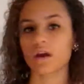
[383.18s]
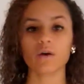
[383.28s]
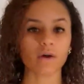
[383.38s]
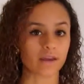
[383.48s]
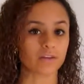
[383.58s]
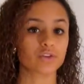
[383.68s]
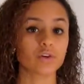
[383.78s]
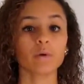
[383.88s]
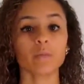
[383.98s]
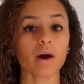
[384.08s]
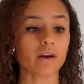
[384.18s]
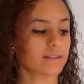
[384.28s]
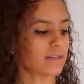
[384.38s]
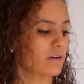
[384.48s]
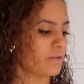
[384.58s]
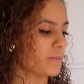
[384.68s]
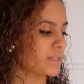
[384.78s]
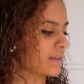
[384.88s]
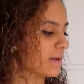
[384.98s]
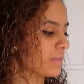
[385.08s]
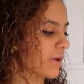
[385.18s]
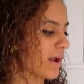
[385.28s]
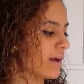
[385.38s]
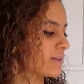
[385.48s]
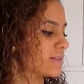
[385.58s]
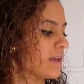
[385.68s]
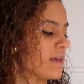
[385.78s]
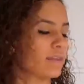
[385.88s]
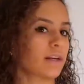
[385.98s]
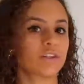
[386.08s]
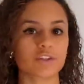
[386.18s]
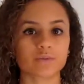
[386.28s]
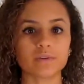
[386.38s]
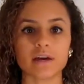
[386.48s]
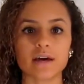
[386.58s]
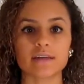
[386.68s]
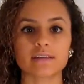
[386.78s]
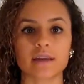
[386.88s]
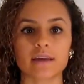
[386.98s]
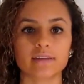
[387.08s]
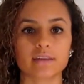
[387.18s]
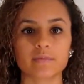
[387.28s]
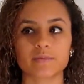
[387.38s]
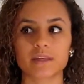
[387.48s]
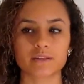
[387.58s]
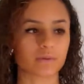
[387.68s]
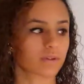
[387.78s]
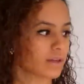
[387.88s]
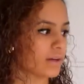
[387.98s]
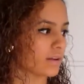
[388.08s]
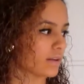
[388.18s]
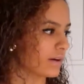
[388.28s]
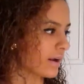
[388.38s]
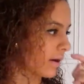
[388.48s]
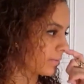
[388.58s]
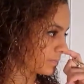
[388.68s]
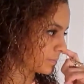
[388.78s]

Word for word: Okay, two more products that are from the same brand that I just realized. I guess I'm obsessed with Clean and Clear now.